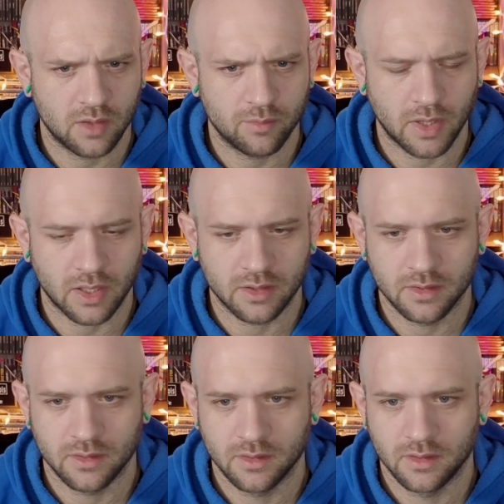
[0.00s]

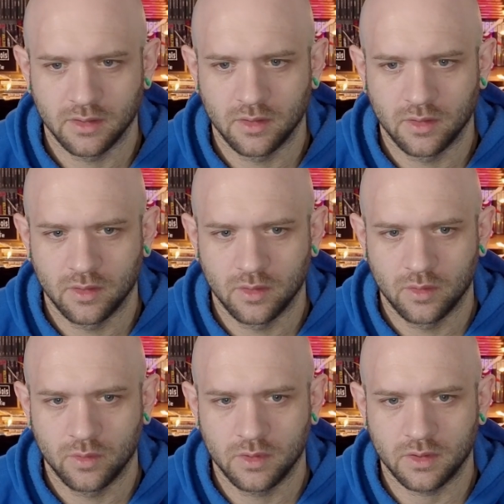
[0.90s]
baked.
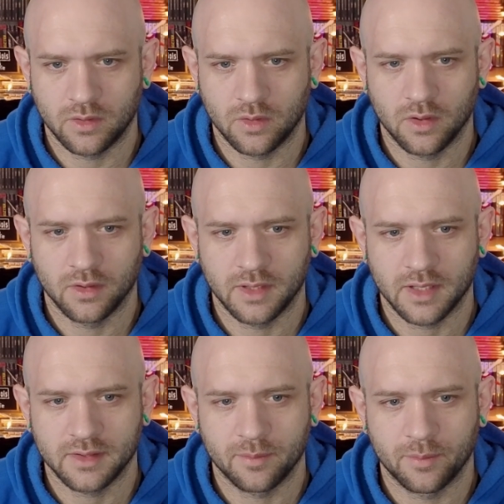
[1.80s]
What is it called?
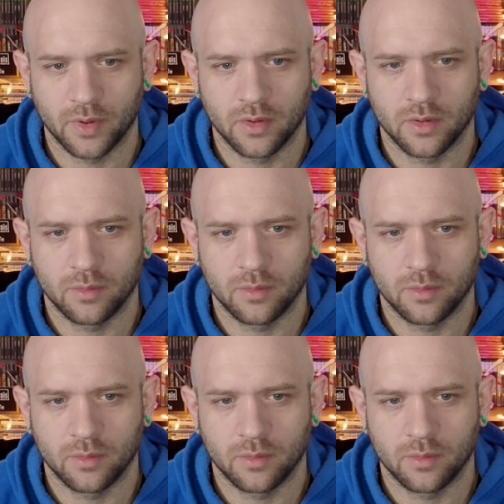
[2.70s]
That's a bird.